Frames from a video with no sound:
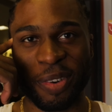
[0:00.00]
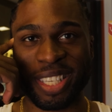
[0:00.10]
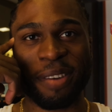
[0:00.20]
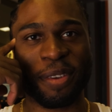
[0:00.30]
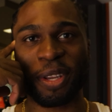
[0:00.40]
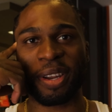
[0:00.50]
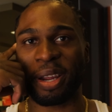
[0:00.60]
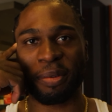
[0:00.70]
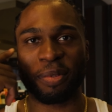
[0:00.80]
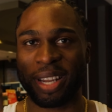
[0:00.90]
What's that video
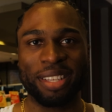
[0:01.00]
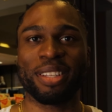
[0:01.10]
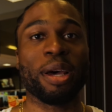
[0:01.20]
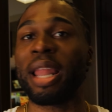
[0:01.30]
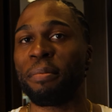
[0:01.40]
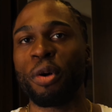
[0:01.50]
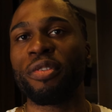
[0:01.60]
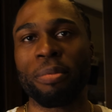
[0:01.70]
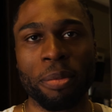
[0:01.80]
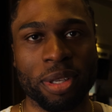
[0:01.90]
that
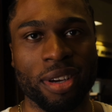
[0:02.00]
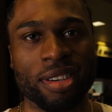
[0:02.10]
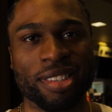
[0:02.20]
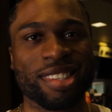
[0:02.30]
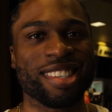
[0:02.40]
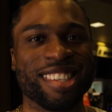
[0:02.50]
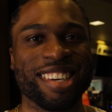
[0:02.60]
movie about McDonald's?